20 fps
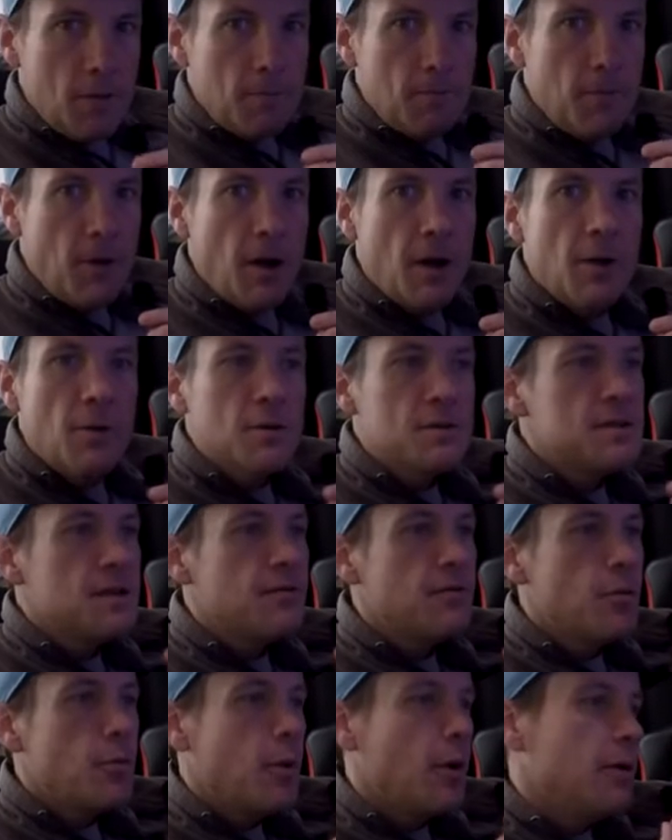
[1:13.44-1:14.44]
All right, what's
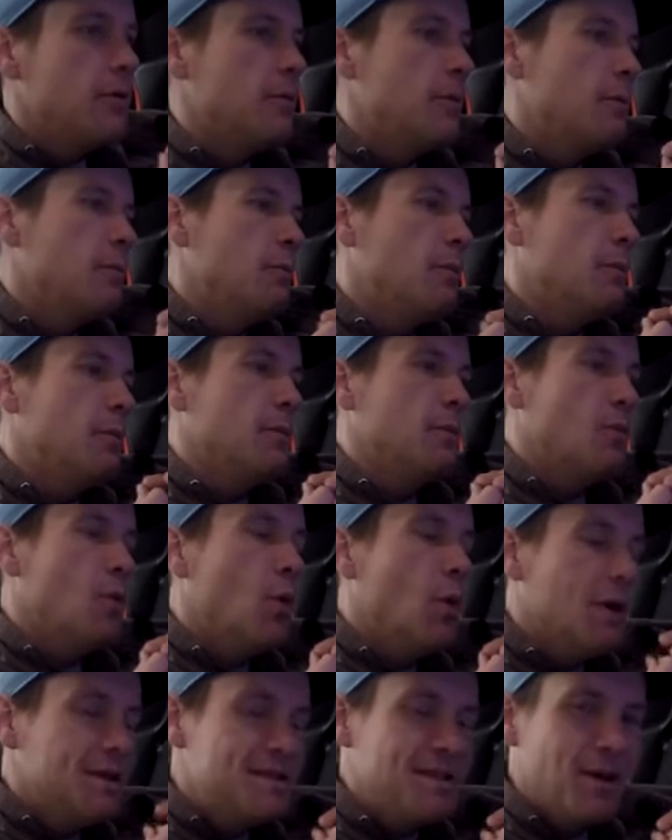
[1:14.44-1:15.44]

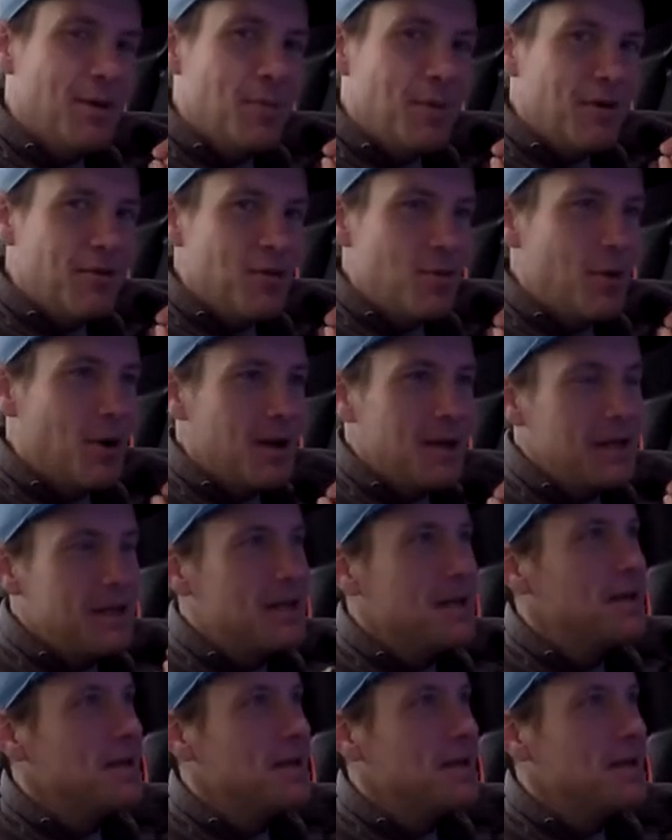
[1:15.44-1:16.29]
up everybody?